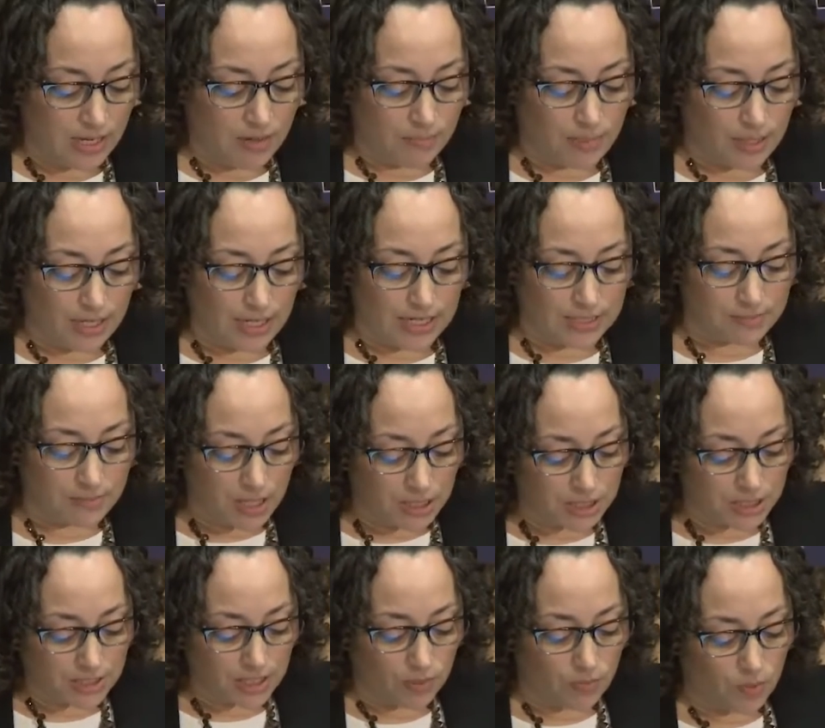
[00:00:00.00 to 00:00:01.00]
But as much
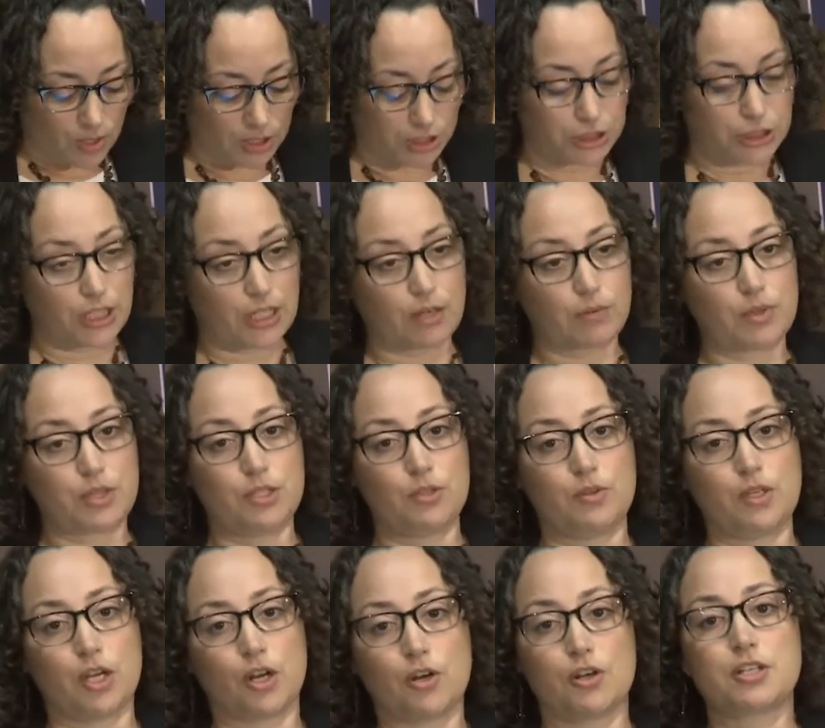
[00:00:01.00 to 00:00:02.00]
as I want to share with you
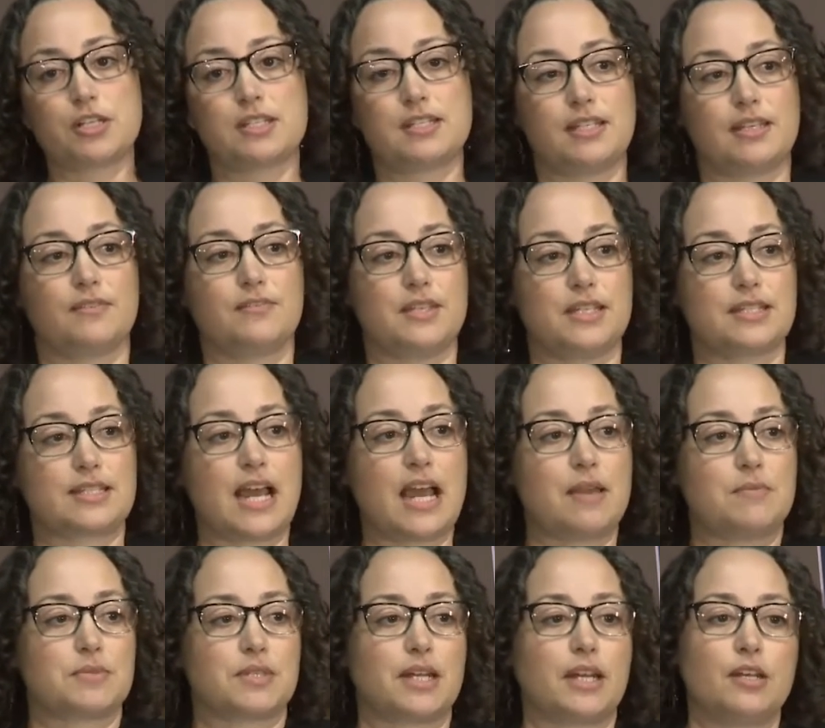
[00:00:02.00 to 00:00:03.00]
the urgency of these
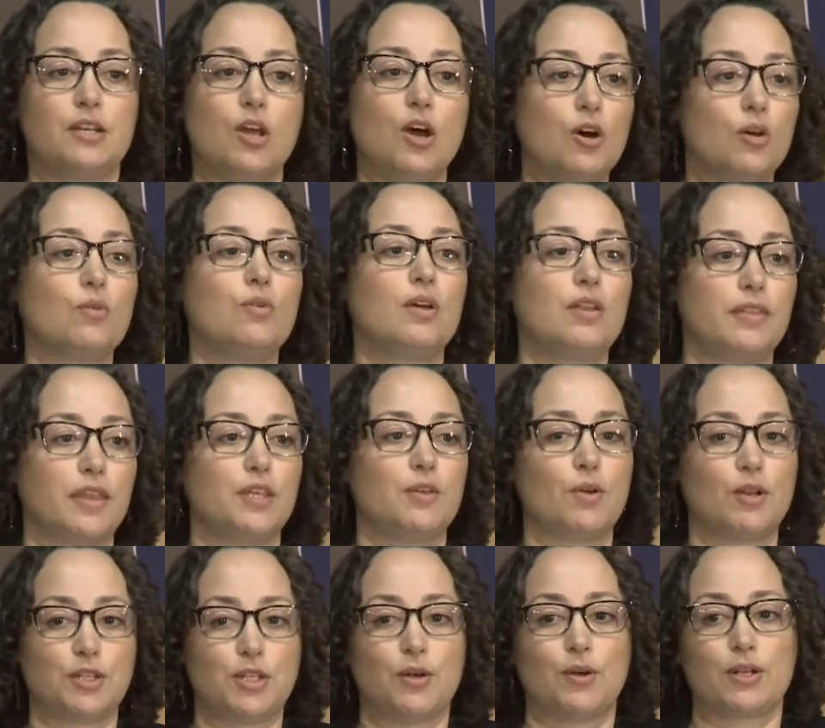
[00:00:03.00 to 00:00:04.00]
times, and I know that you
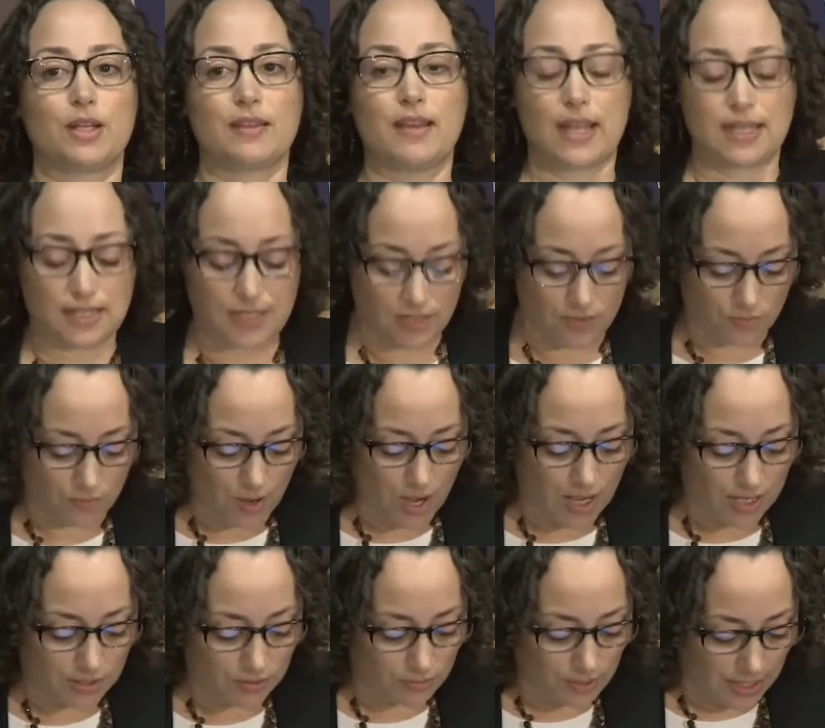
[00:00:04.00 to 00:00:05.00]
all know it and that's why
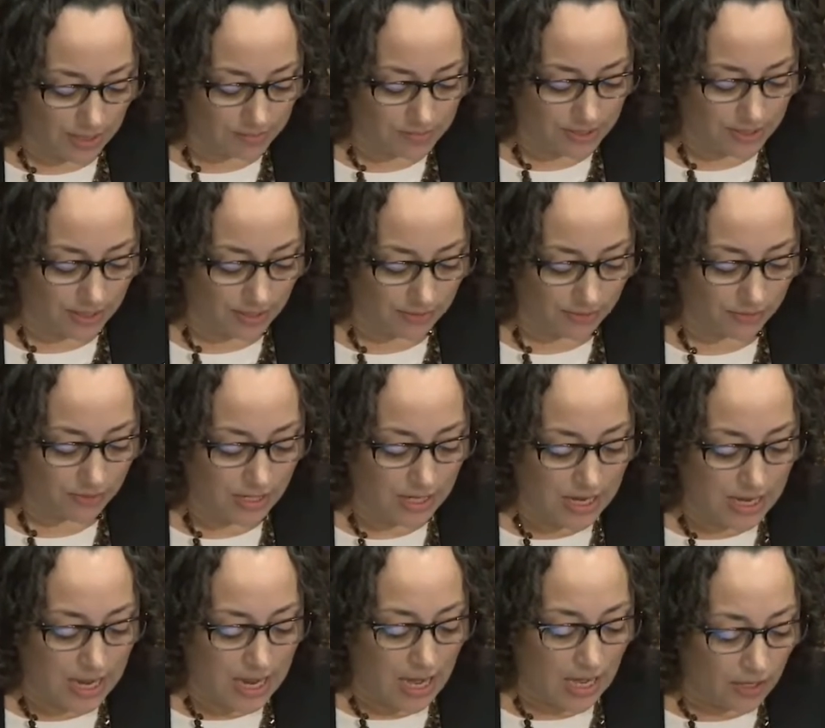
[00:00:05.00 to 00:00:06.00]
you came together,
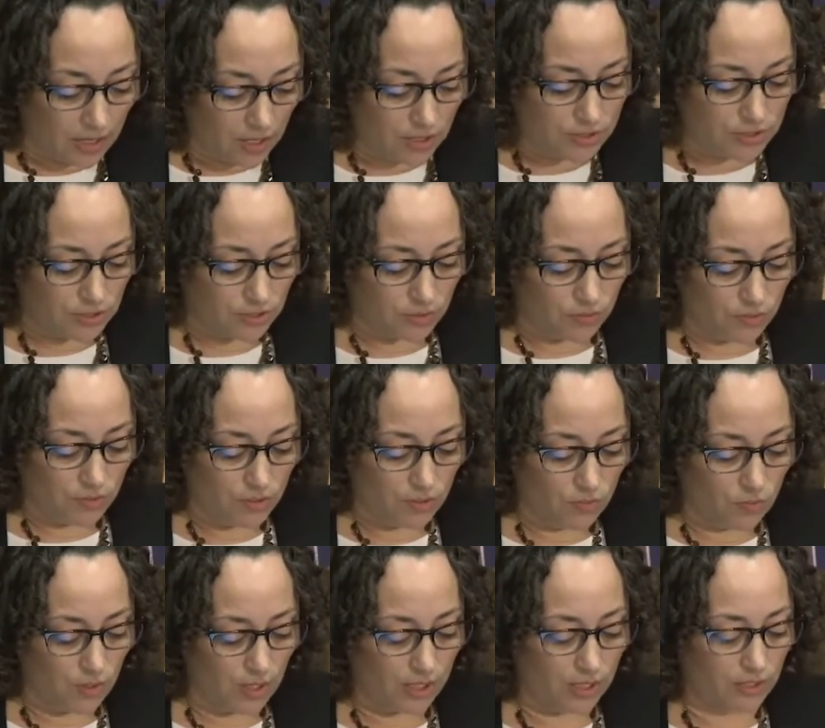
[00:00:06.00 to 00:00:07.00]
I also
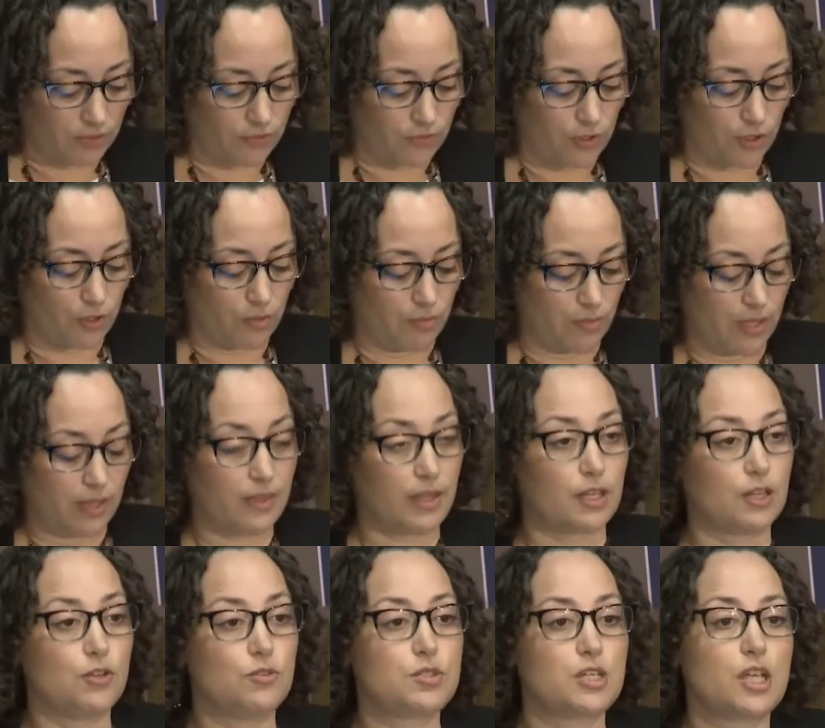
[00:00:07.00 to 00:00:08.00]
want to confirm that
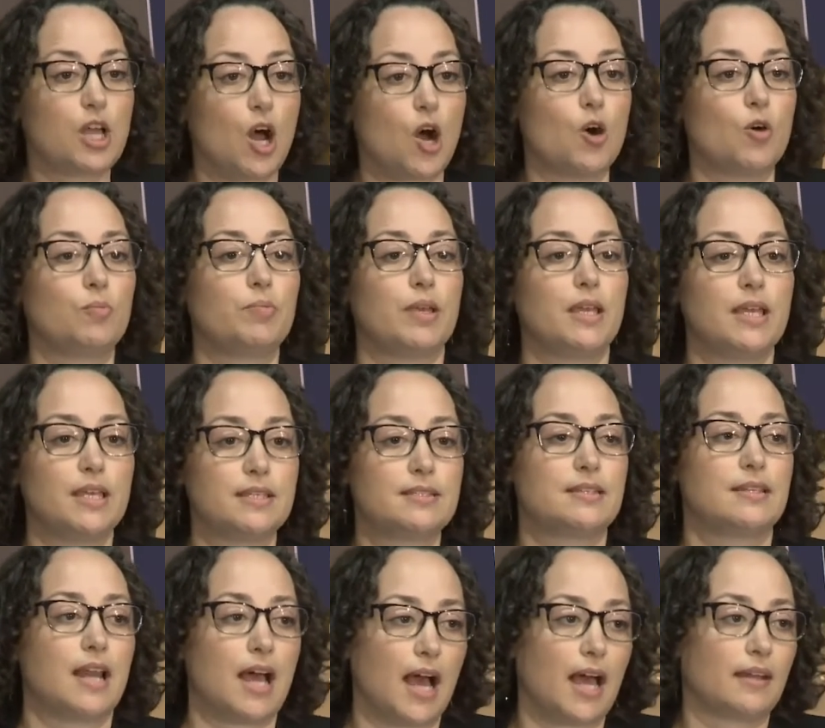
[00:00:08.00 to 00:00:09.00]
losing hope is
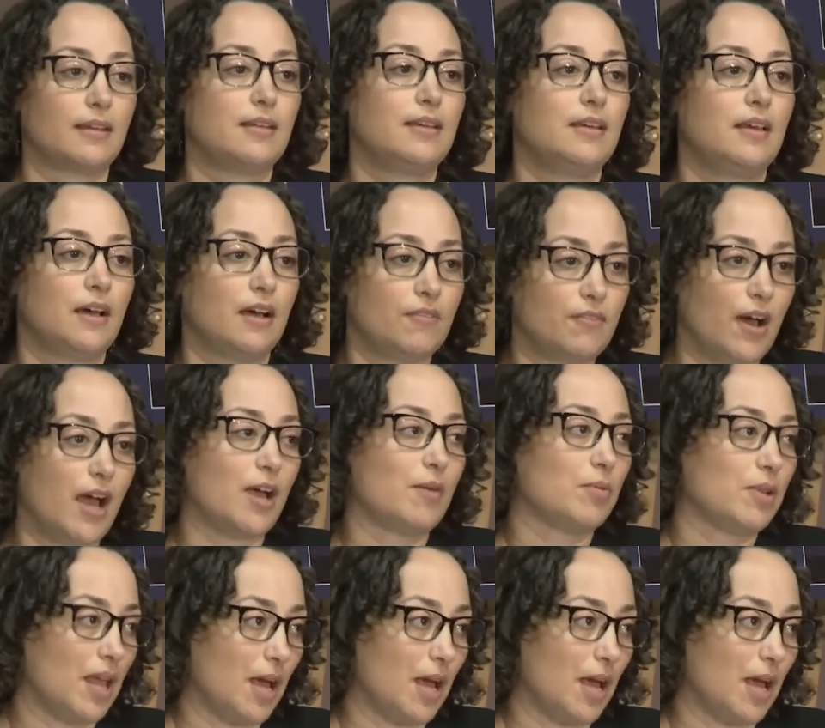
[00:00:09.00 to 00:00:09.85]
not a viable